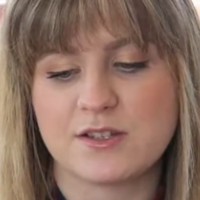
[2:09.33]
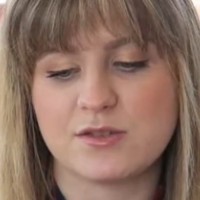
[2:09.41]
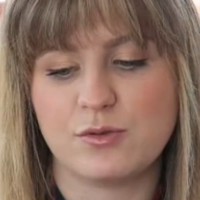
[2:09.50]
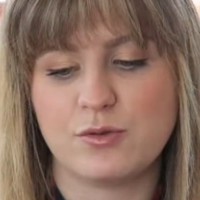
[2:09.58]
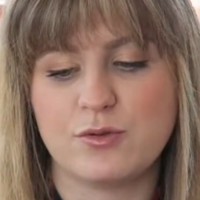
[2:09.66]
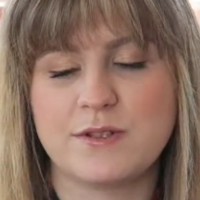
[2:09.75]

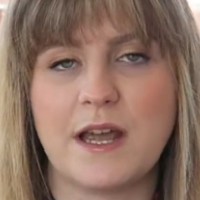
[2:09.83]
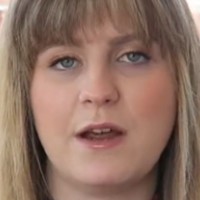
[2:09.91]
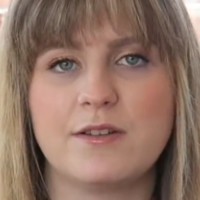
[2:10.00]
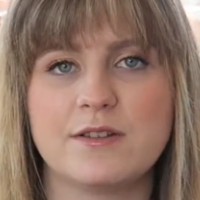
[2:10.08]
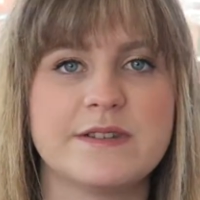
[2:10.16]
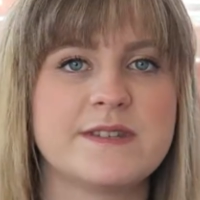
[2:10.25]
so no
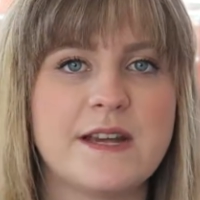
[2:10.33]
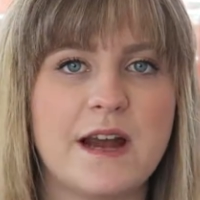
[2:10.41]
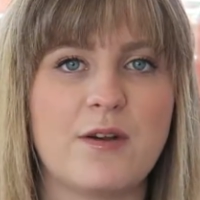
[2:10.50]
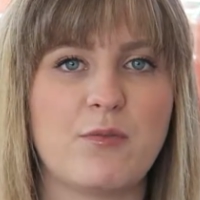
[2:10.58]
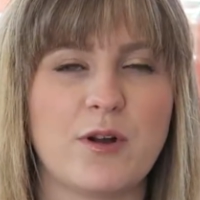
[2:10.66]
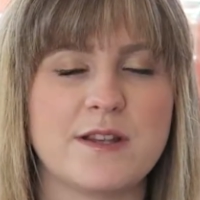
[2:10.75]
doubt
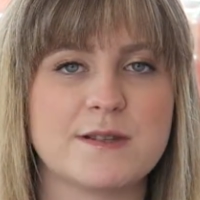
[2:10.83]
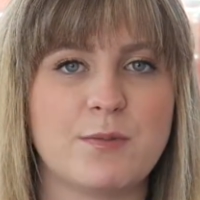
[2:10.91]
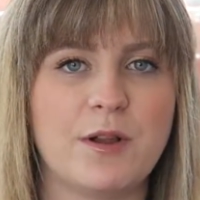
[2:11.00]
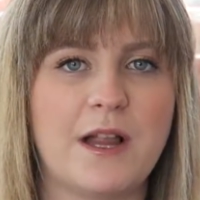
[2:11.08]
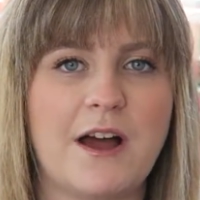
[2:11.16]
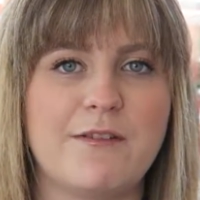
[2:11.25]
certain ones
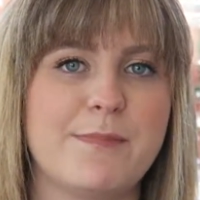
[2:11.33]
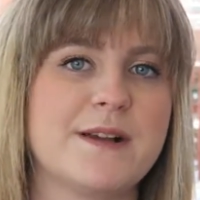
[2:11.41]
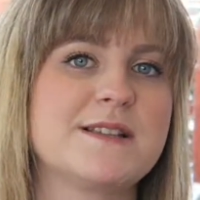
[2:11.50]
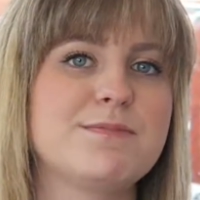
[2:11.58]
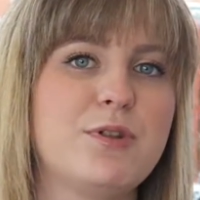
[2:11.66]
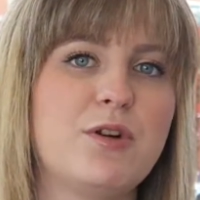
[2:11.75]
will have
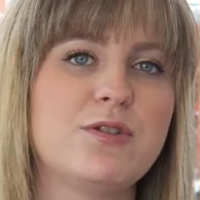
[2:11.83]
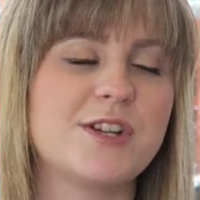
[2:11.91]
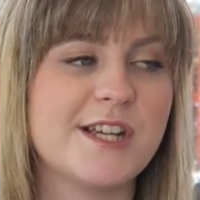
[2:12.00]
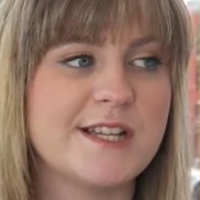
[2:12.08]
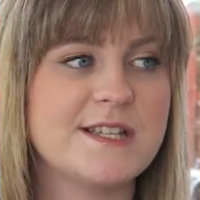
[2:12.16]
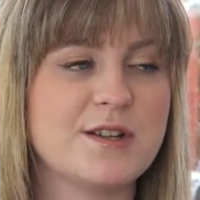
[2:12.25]

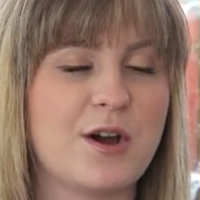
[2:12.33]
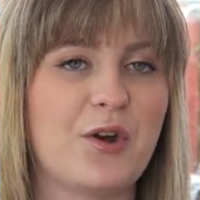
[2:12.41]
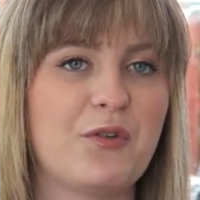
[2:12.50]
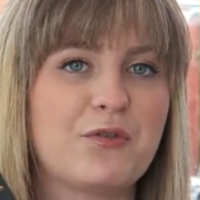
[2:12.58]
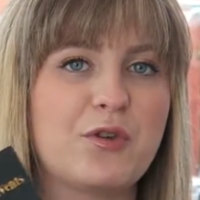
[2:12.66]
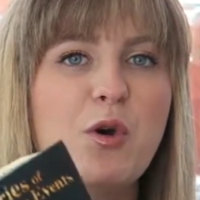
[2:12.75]
explosions
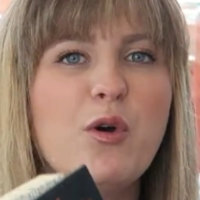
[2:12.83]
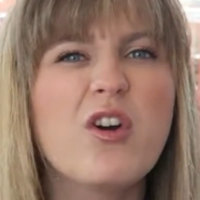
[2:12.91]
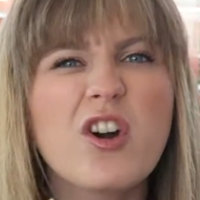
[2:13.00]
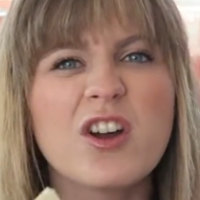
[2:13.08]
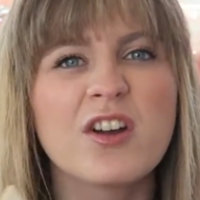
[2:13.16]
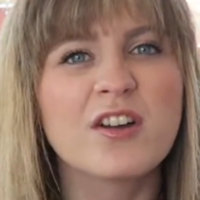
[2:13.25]
of
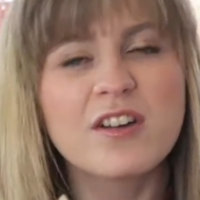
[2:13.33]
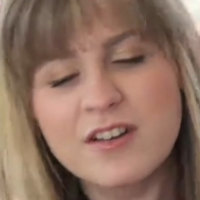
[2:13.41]
Coke